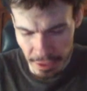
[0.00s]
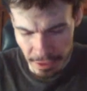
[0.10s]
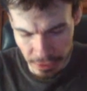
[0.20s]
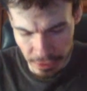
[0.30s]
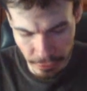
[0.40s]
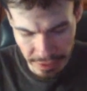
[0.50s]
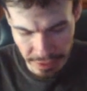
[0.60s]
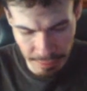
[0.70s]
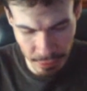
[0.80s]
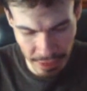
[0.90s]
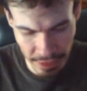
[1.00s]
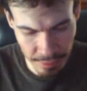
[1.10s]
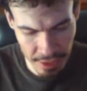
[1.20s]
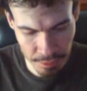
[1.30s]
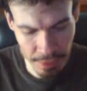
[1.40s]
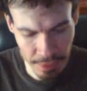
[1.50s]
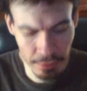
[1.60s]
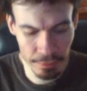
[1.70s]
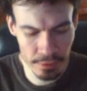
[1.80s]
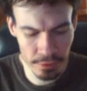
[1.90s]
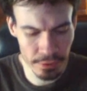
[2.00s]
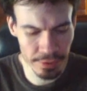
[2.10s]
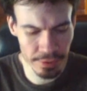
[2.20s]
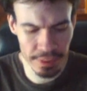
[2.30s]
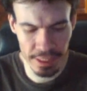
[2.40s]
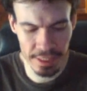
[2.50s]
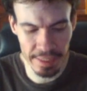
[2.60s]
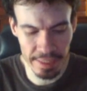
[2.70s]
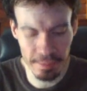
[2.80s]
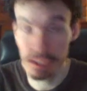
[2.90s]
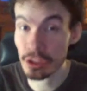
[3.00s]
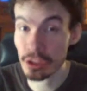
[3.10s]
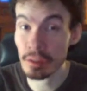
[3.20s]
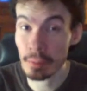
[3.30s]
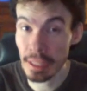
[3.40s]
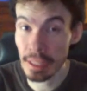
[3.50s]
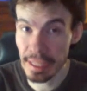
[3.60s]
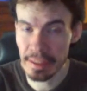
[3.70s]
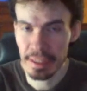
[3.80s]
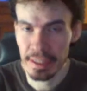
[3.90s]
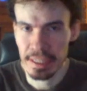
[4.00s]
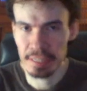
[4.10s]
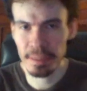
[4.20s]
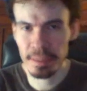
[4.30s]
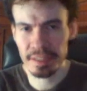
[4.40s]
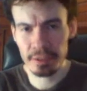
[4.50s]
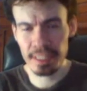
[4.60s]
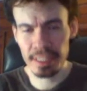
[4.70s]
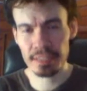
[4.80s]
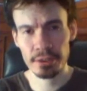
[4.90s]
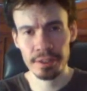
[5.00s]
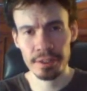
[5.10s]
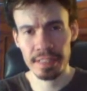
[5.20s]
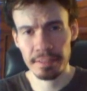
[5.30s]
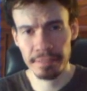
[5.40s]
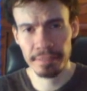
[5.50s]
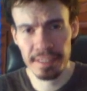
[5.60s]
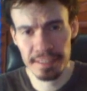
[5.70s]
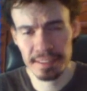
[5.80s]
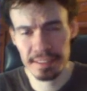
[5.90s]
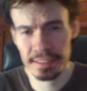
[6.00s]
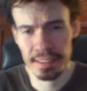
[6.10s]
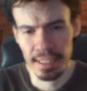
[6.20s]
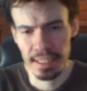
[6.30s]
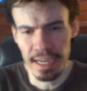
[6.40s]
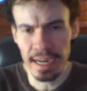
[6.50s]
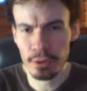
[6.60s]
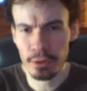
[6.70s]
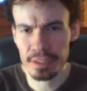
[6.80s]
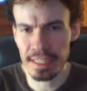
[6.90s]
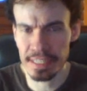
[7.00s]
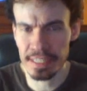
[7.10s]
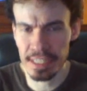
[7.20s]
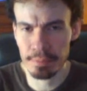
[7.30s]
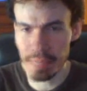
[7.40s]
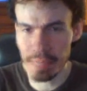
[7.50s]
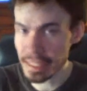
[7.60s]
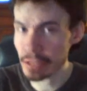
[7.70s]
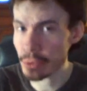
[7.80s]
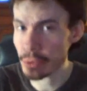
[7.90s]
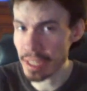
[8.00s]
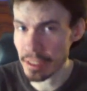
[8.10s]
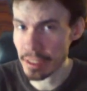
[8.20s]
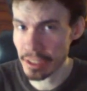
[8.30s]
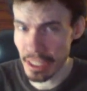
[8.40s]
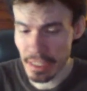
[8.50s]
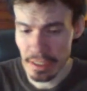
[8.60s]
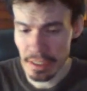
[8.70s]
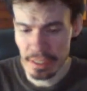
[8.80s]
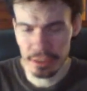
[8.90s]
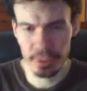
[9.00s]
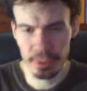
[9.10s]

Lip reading: So for example, we have this powerful sword, the Dimensional Blade. It's basically a sword that faces out and back into reality, so it